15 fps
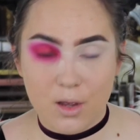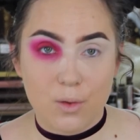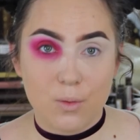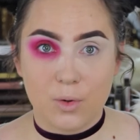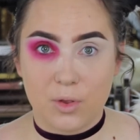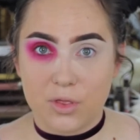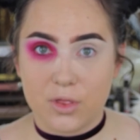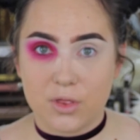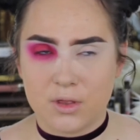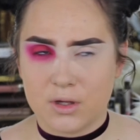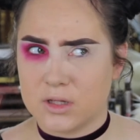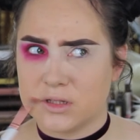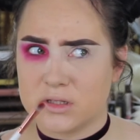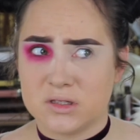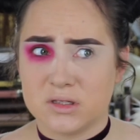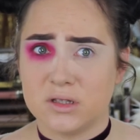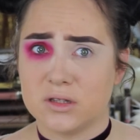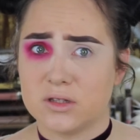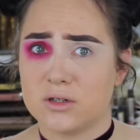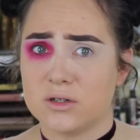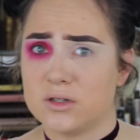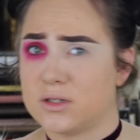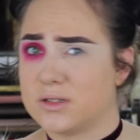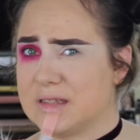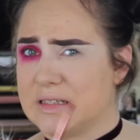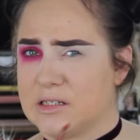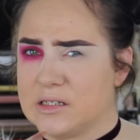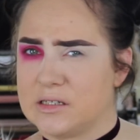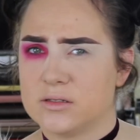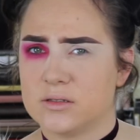with the concealer,
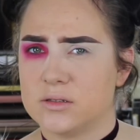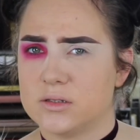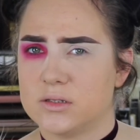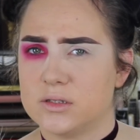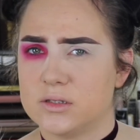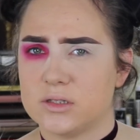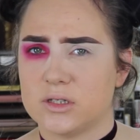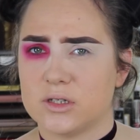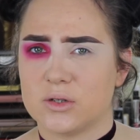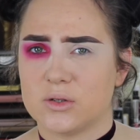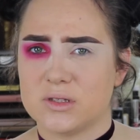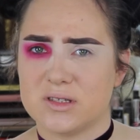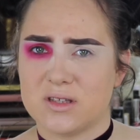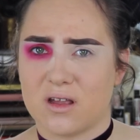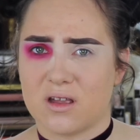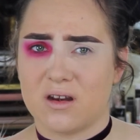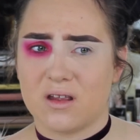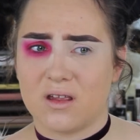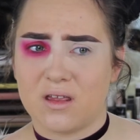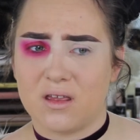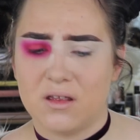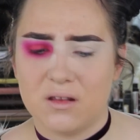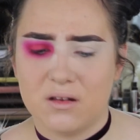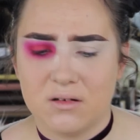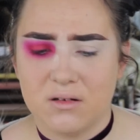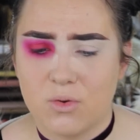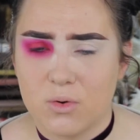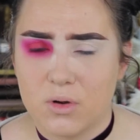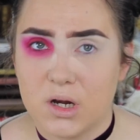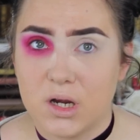nothing else. You know, it's not gonna get
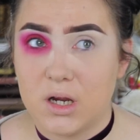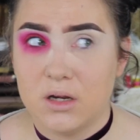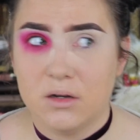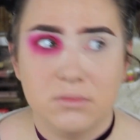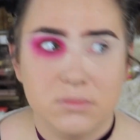gory.